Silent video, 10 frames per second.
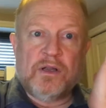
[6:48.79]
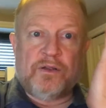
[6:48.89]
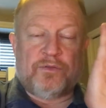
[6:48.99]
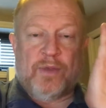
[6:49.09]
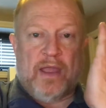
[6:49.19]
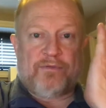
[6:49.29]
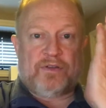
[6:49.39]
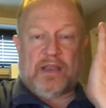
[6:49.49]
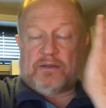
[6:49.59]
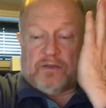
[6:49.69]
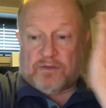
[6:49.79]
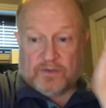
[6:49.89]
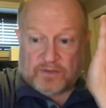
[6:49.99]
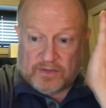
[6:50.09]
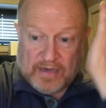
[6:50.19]
because we have
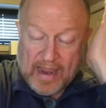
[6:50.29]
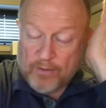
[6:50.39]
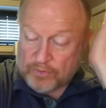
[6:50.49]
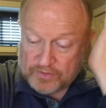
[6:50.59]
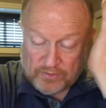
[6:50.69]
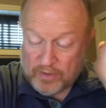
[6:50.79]
sentences, and yeah, once in